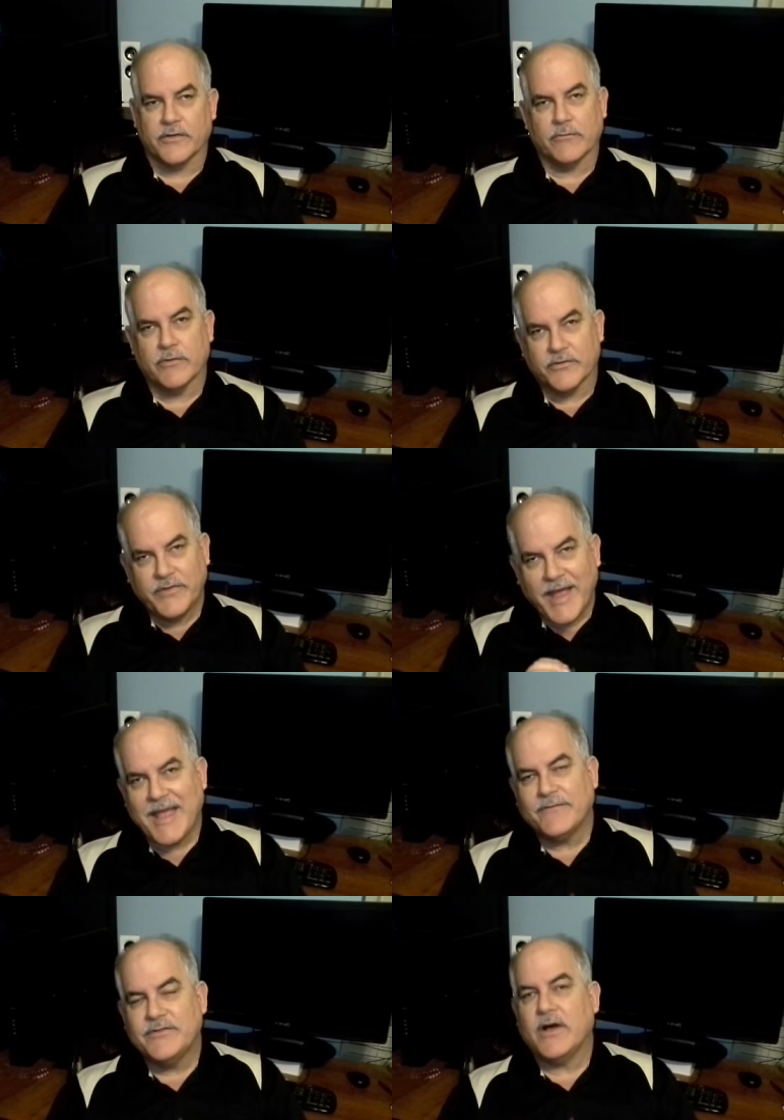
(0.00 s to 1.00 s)
In other words, they
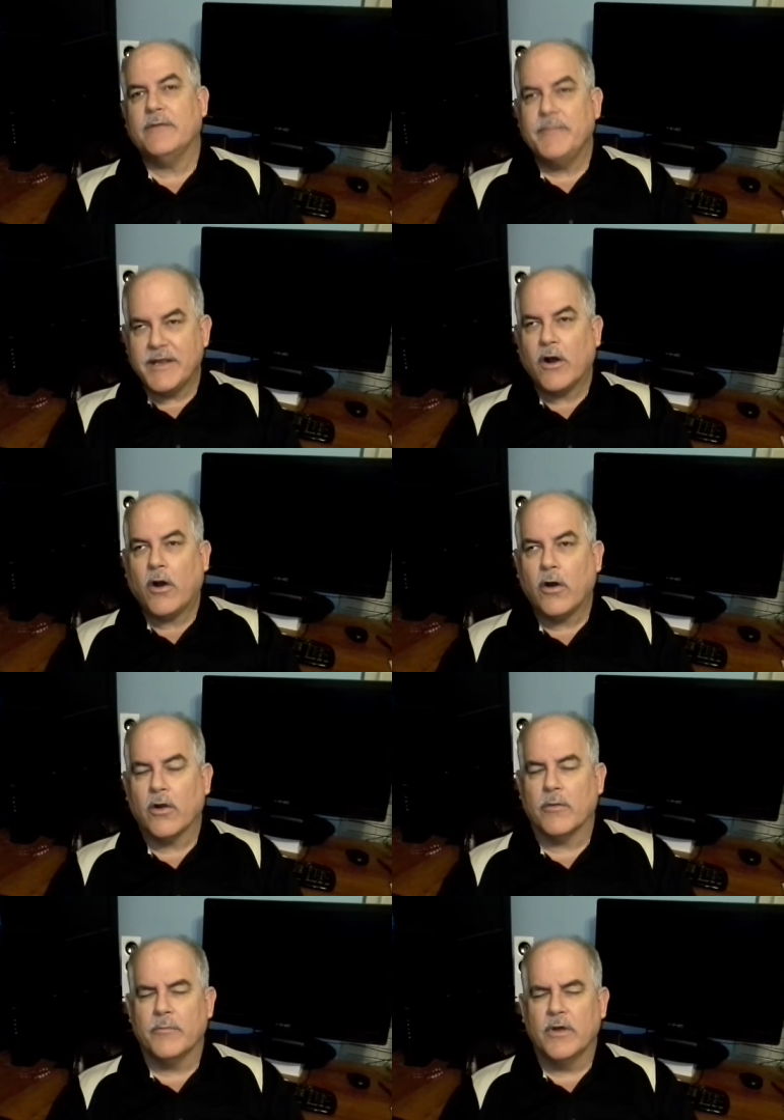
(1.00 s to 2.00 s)
have done me
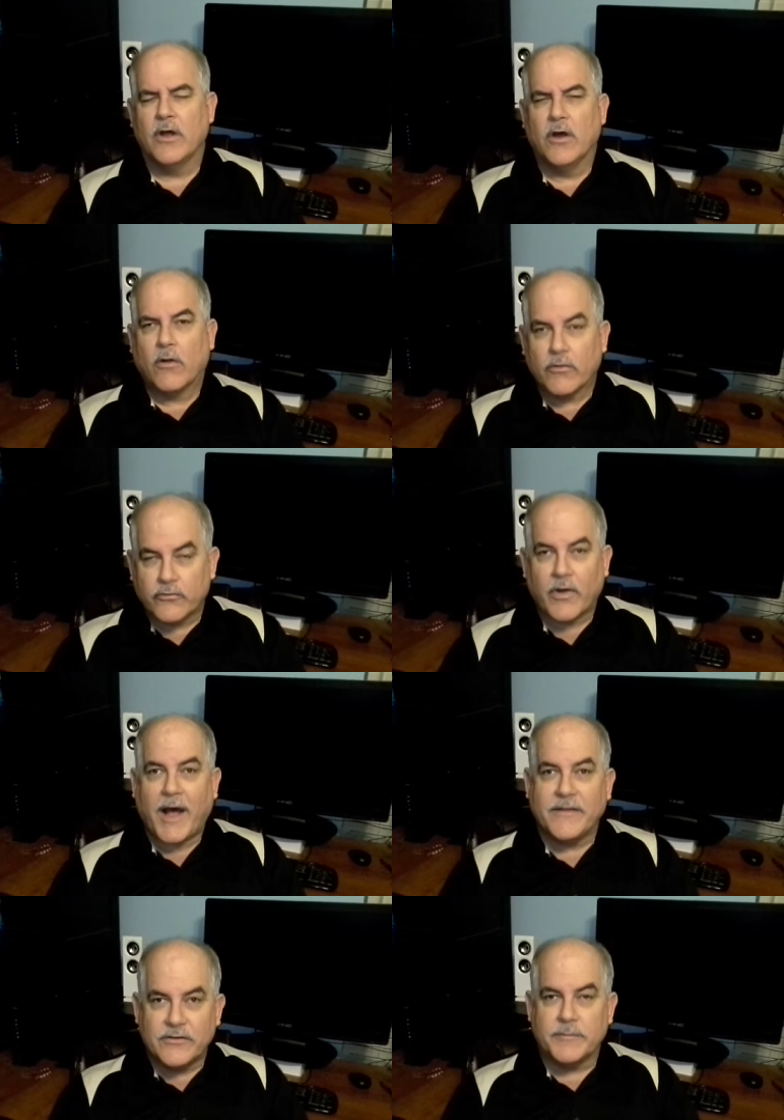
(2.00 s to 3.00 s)
harm or
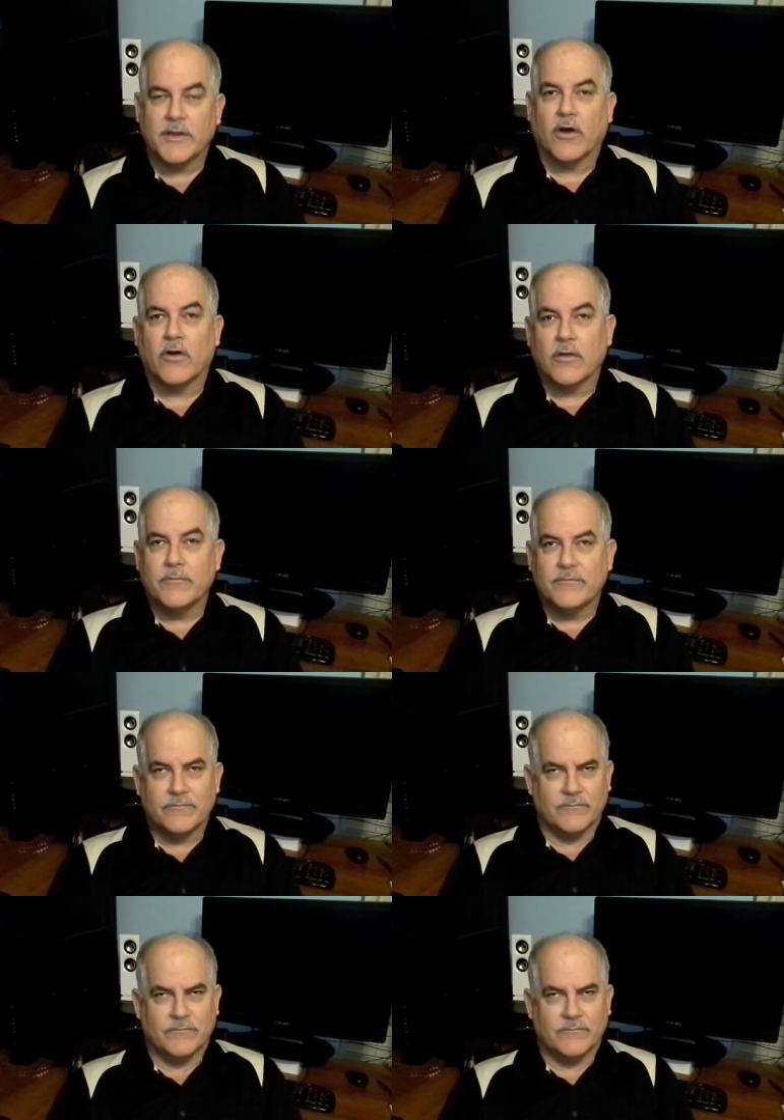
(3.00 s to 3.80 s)
tried to do me harm